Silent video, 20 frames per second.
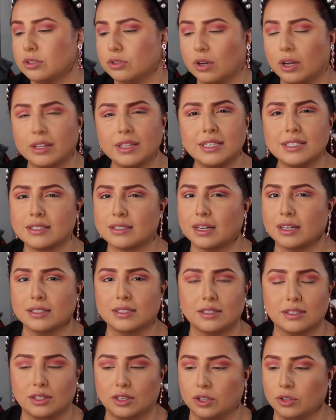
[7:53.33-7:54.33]
all these
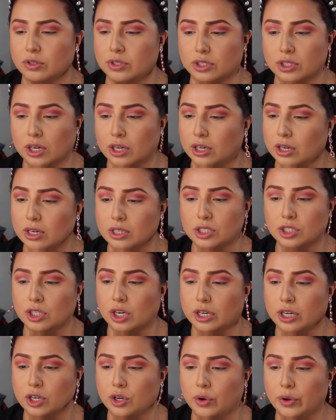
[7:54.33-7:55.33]
thoughts, you know,
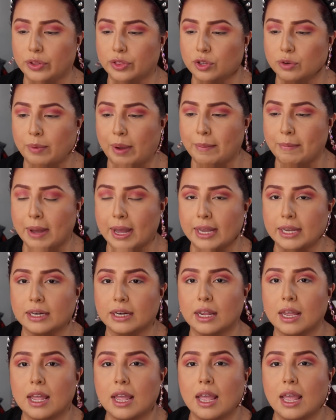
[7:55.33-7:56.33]
started going through my
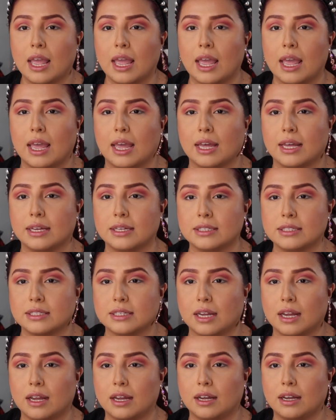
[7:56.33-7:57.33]
mind. And
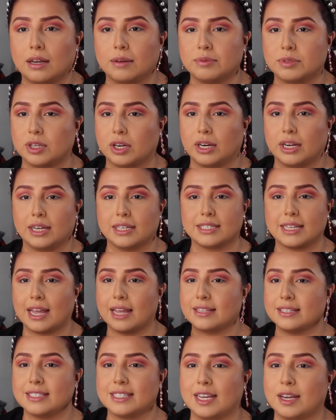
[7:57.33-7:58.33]
I'm sorry guys, I
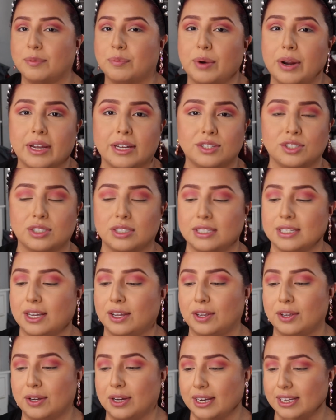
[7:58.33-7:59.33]
had to take a break and just
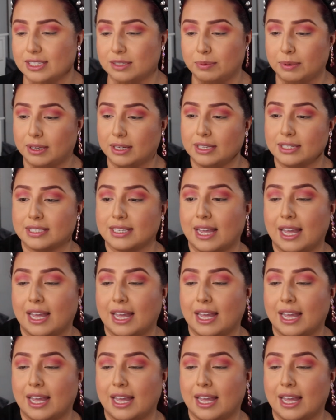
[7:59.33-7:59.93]
tell you guys because